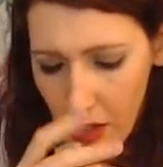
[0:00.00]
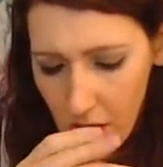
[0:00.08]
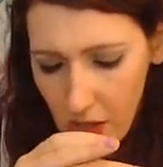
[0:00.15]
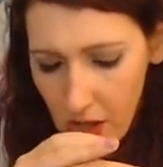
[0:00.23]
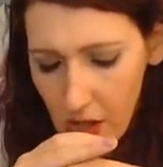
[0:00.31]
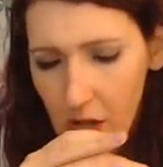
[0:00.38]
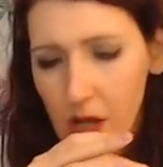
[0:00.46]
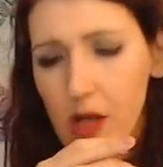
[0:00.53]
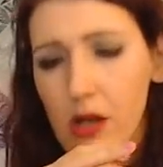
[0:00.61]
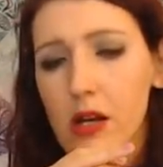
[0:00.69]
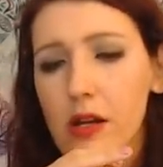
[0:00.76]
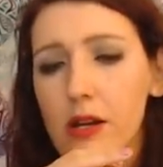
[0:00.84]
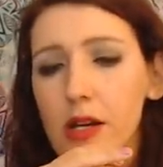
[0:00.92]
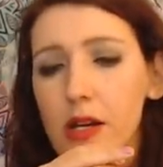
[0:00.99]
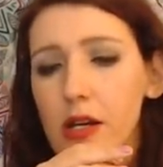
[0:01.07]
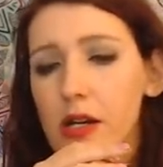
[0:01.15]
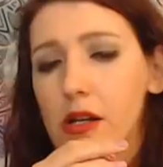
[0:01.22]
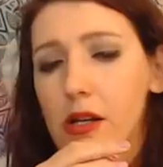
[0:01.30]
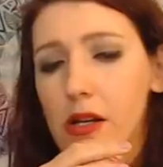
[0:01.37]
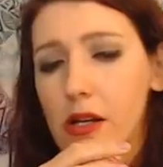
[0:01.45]
Huh.
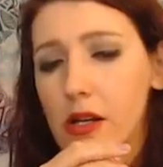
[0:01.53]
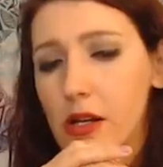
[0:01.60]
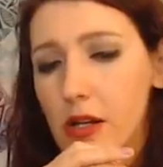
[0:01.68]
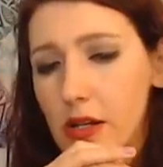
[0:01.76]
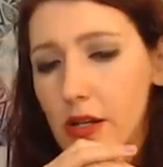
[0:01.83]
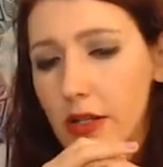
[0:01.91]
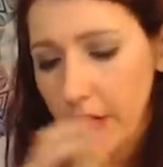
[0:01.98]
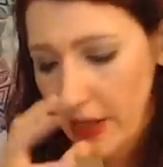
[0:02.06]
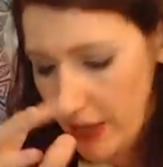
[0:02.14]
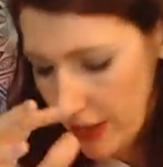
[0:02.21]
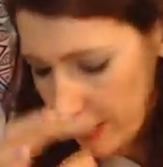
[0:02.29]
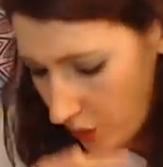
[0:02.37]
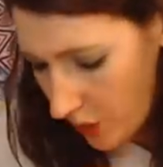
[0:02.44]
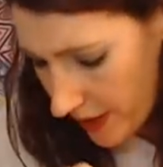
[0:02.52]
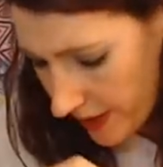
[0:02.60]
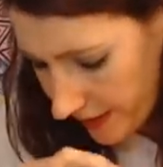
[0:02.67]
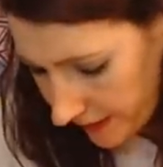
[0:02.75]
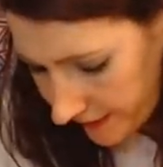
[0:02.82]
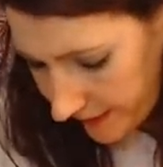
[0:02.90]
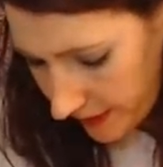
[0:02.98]
And why
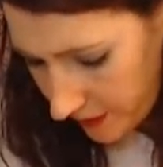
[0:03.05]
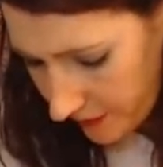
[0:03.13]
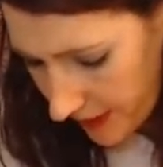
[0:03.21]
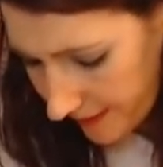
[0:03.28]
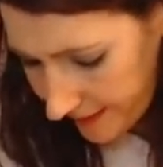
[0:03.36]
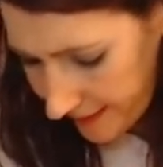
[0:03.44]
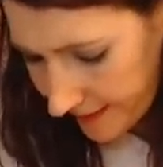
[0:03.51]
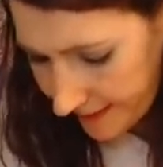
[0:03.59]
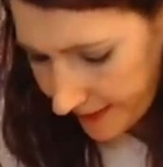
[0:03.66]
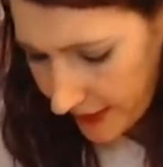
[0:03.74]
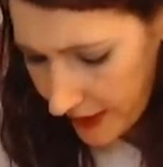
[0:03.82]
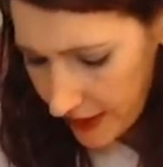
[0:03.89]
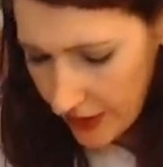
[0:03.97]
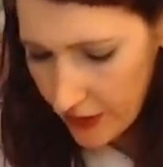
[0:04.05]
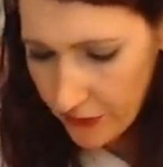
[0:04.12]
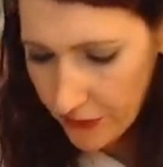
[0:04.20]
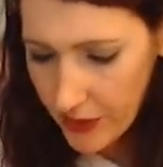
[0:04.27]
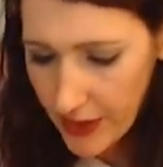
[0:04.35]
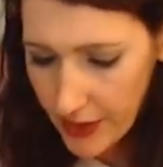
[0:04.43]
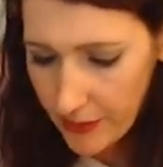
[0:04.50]
is the advice the Ten
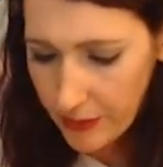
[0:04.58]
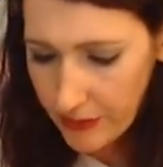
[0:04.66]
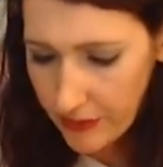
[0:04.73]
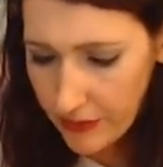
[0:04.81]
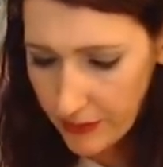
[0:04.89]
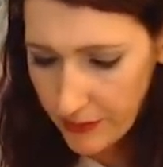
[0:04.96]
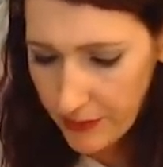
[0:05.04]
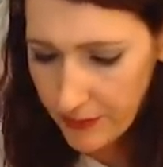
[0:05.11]
of Cups?